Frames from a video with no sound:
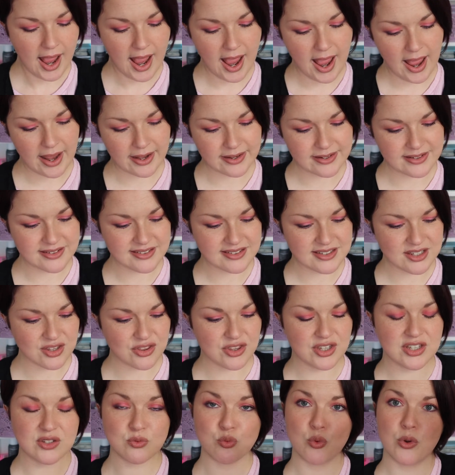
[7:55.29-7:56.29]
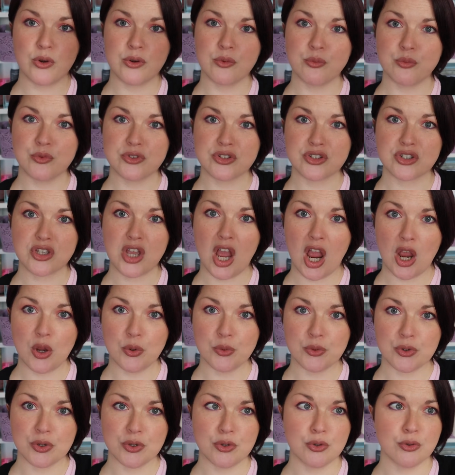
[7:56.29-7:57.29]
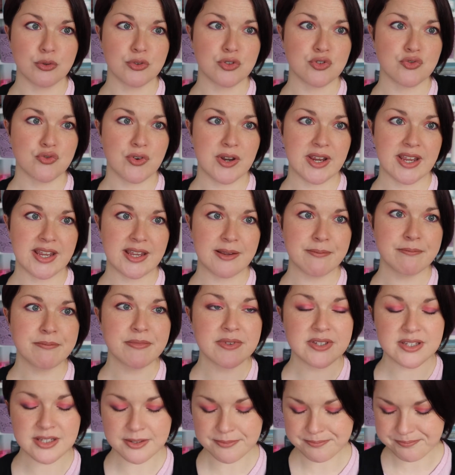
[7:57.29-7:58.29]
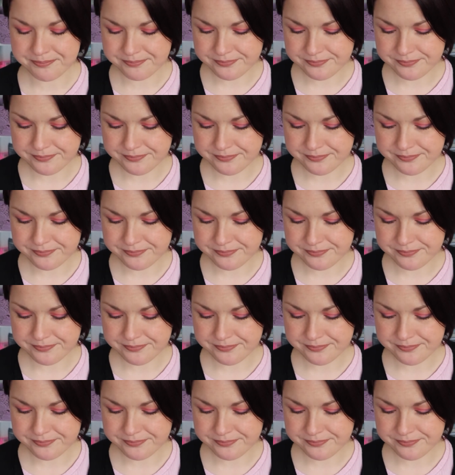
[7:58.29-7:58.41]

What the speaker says: and this one was coconut dreams.